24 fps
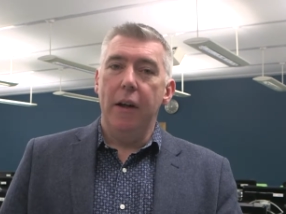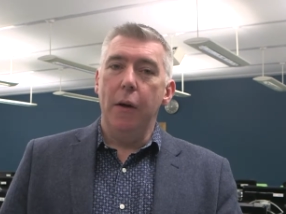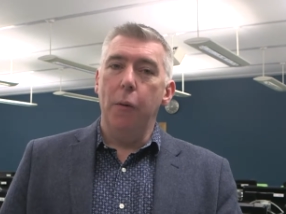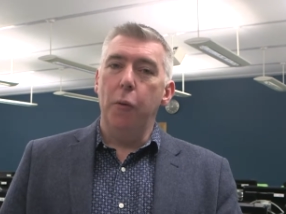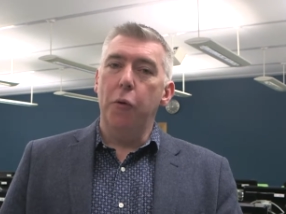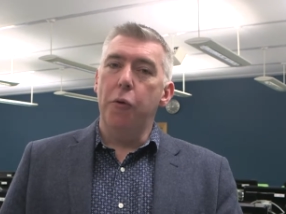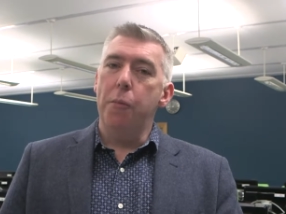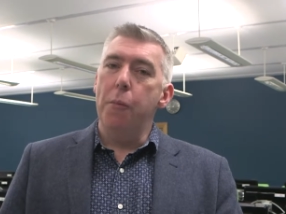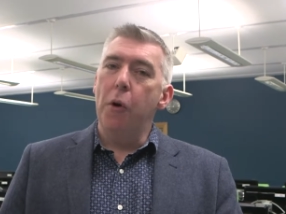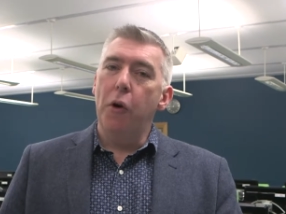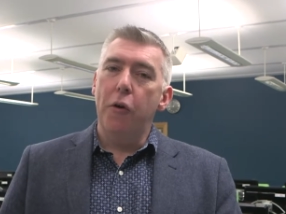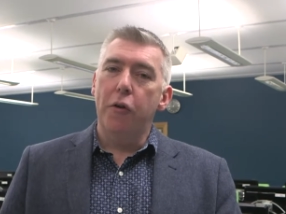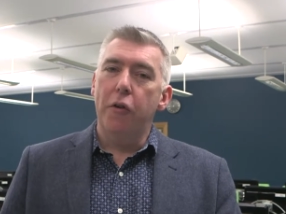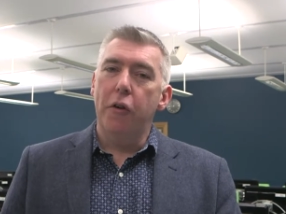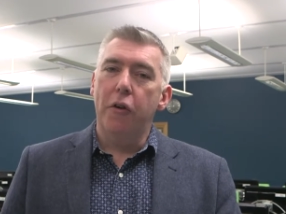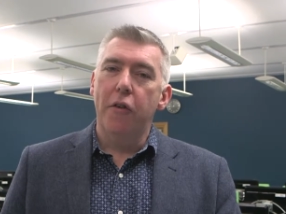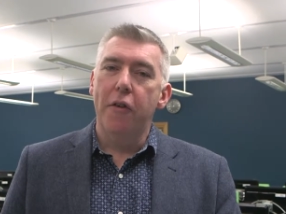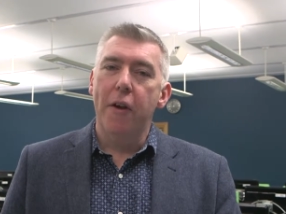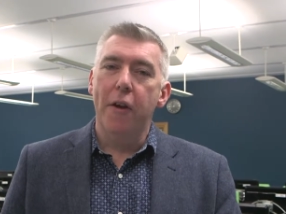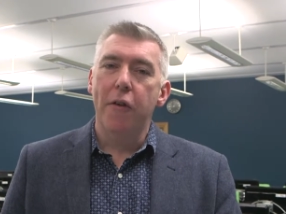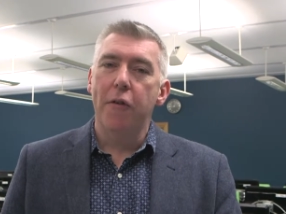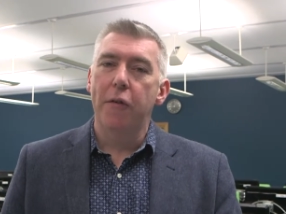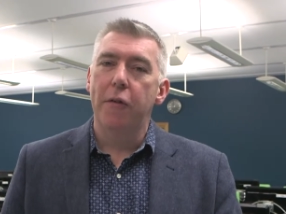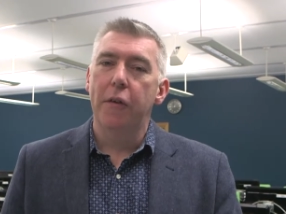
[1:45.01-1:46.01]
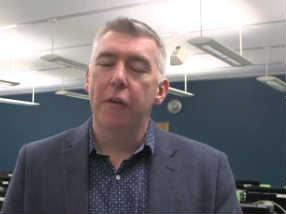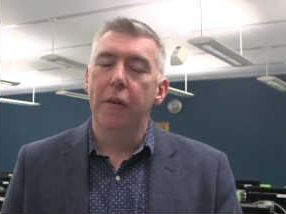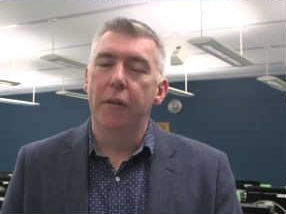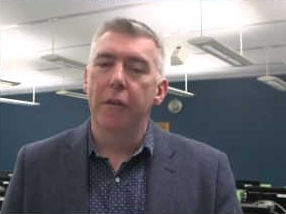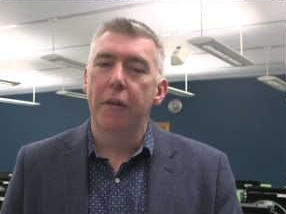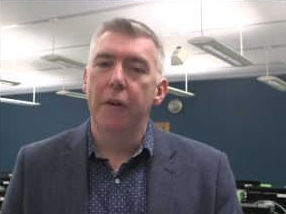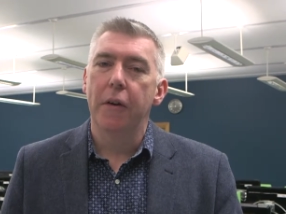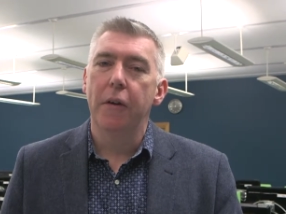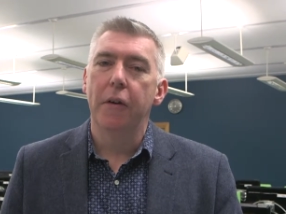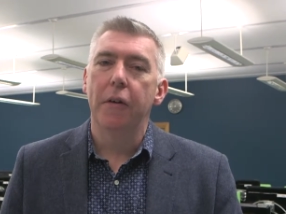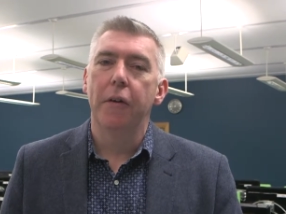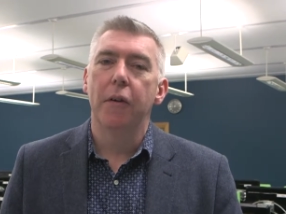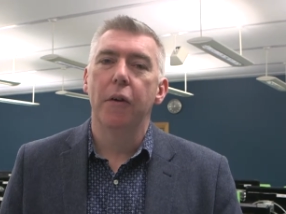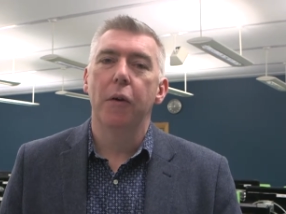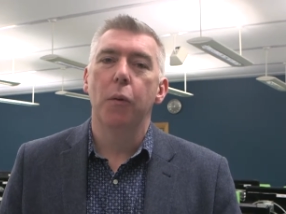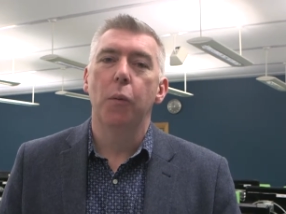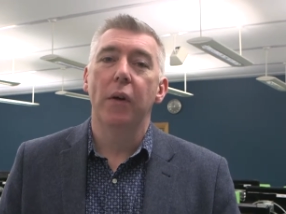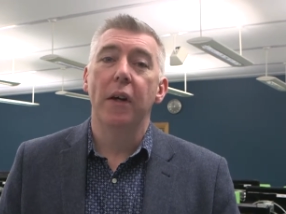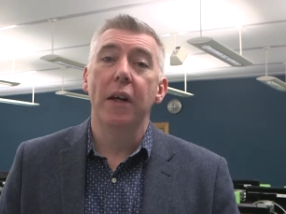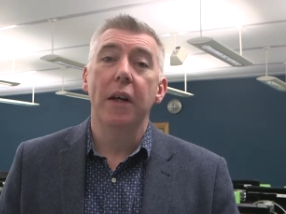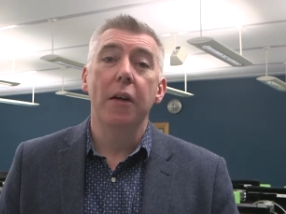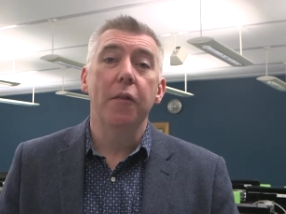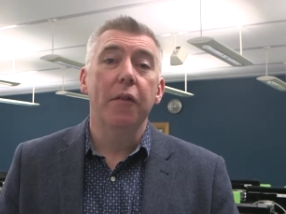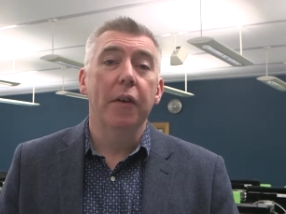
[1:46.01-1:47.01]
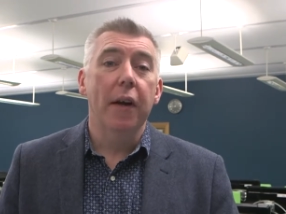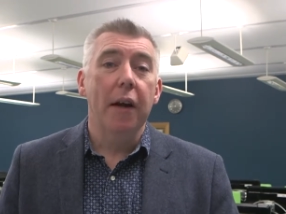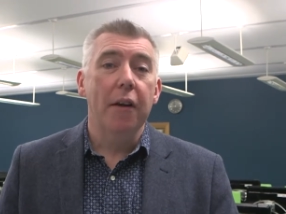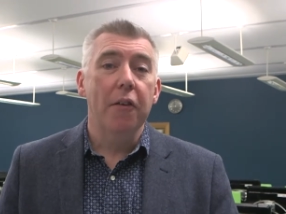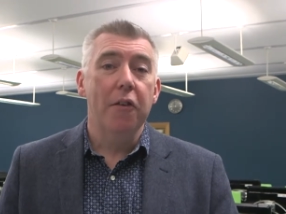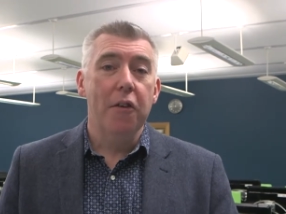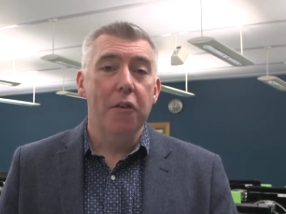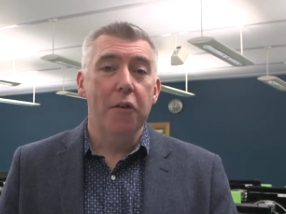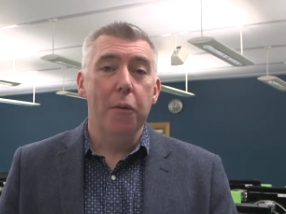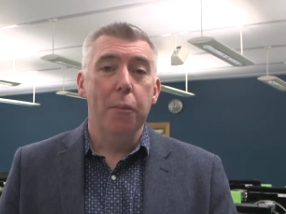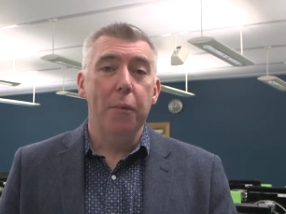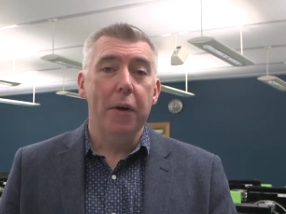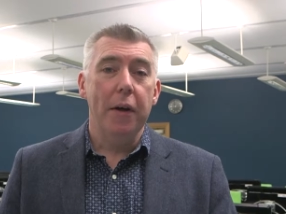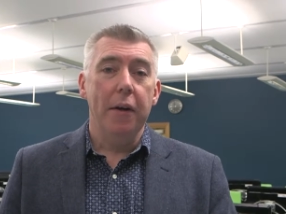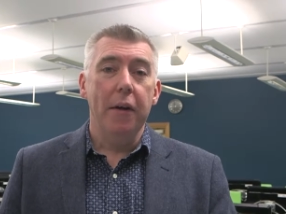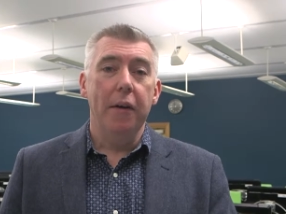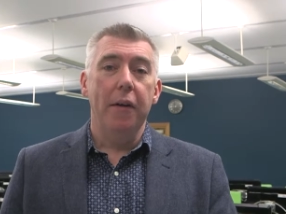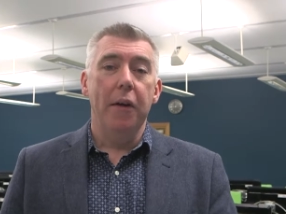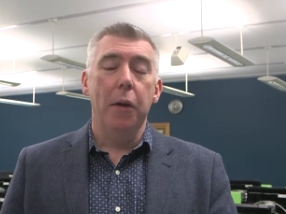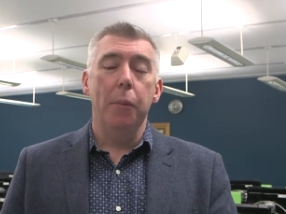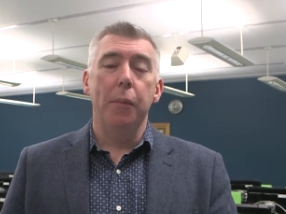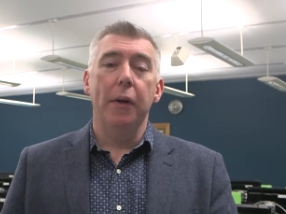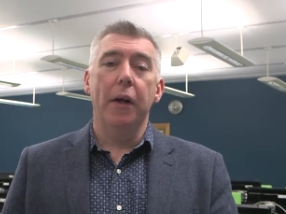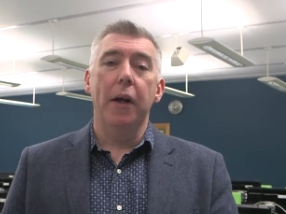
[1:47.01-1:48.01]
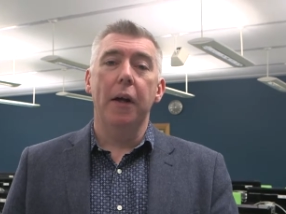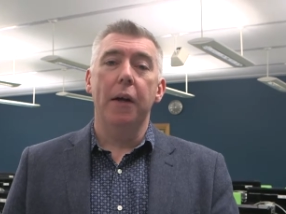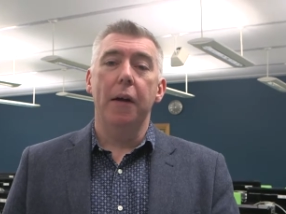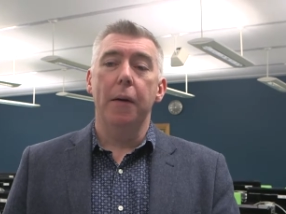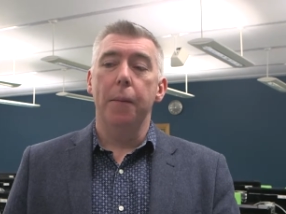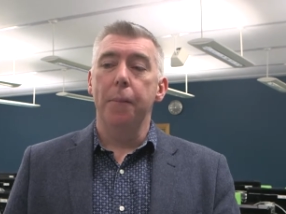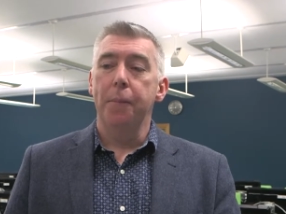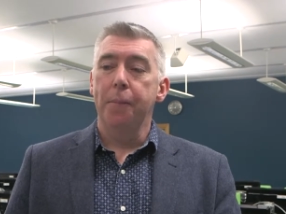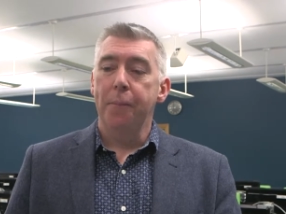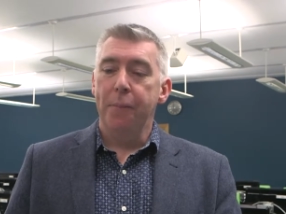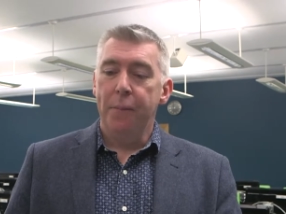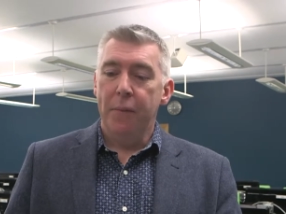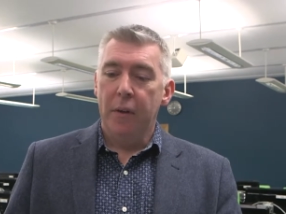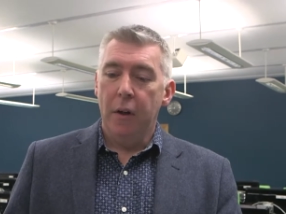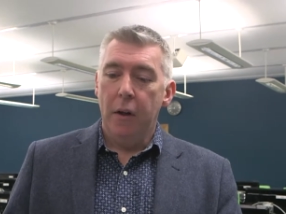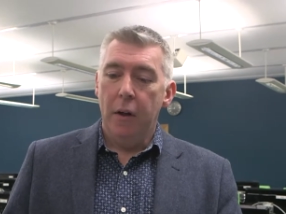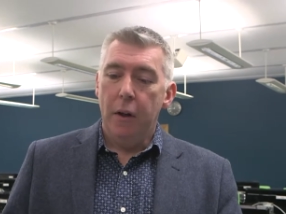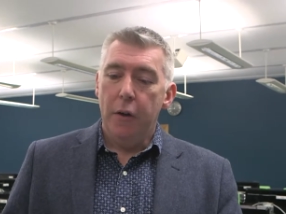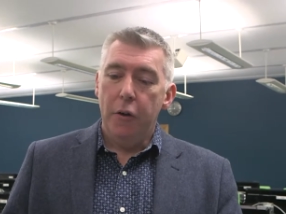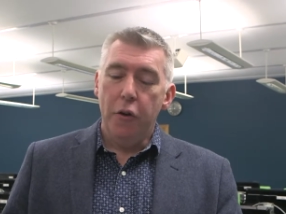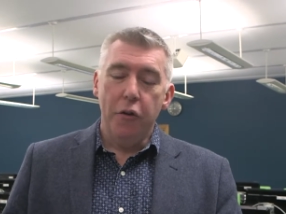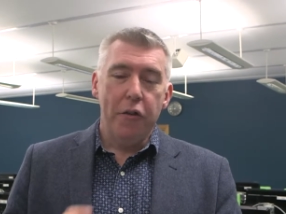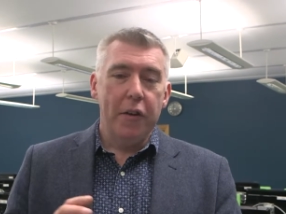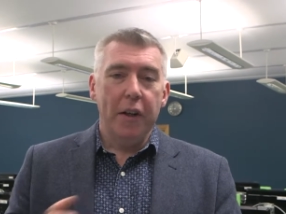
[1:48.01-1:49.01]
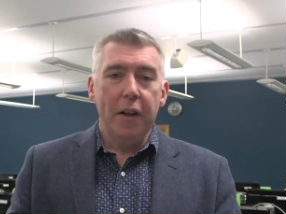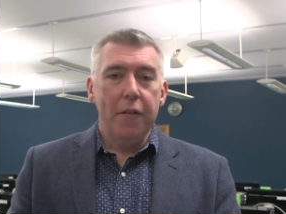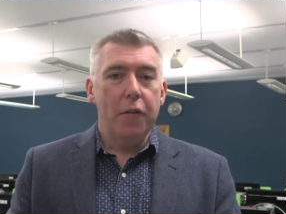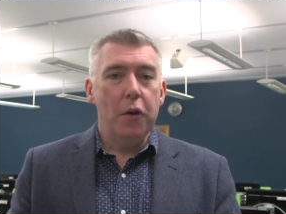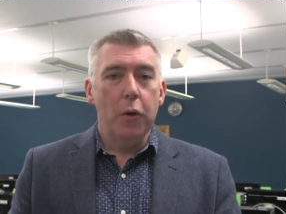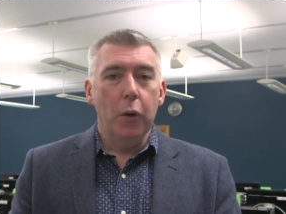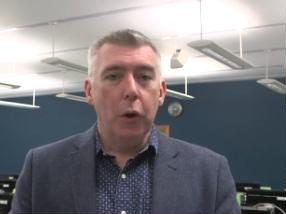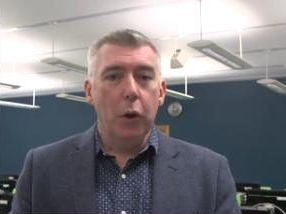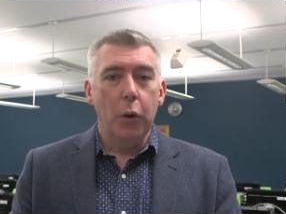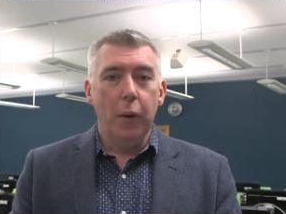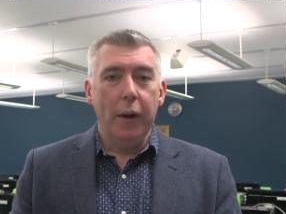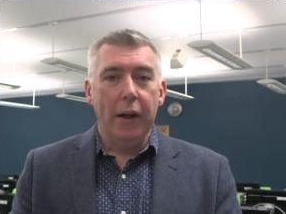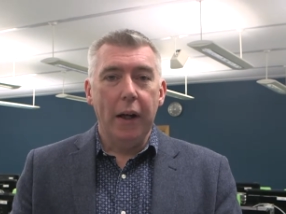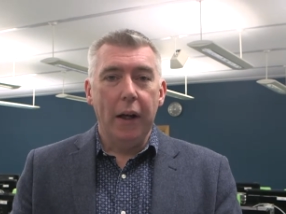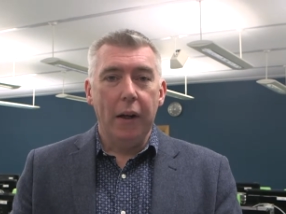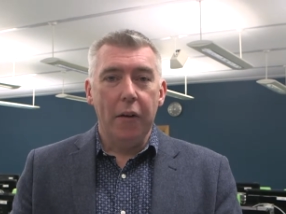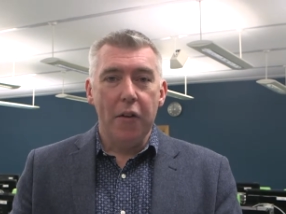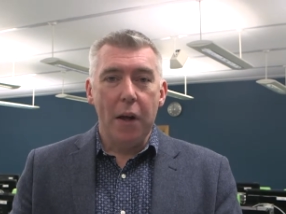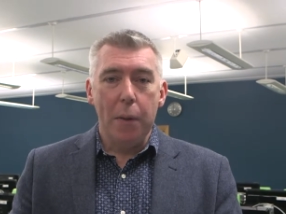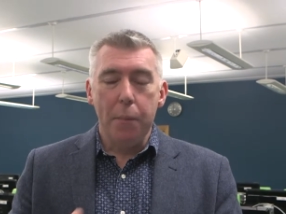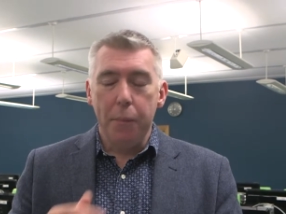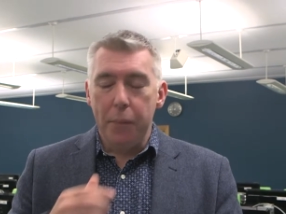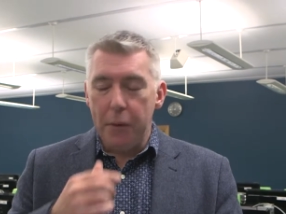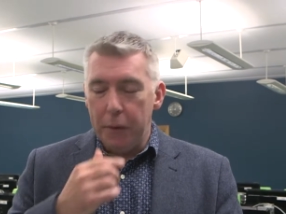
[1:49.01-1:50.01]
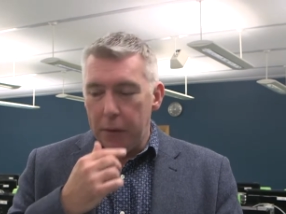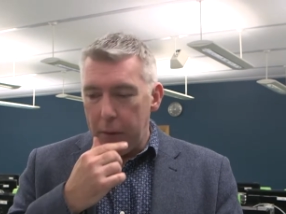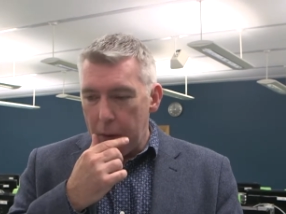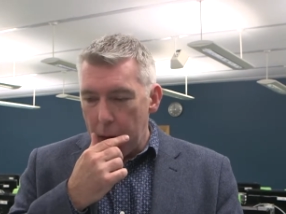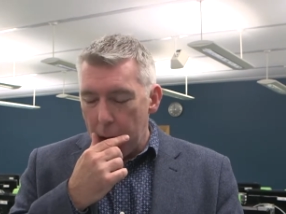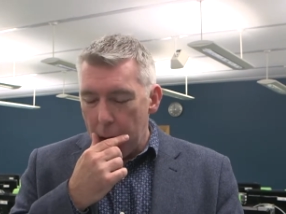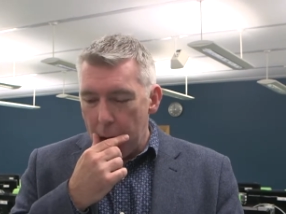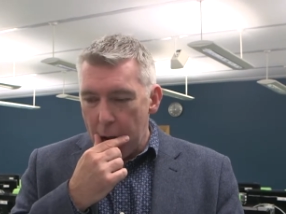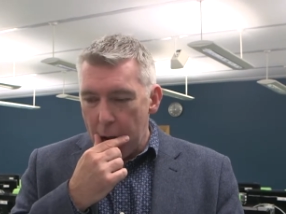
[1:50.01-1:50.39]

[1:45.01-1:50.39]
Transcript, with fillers: it was more successful than we even anticipated in the beginning. Just to give you a quick example,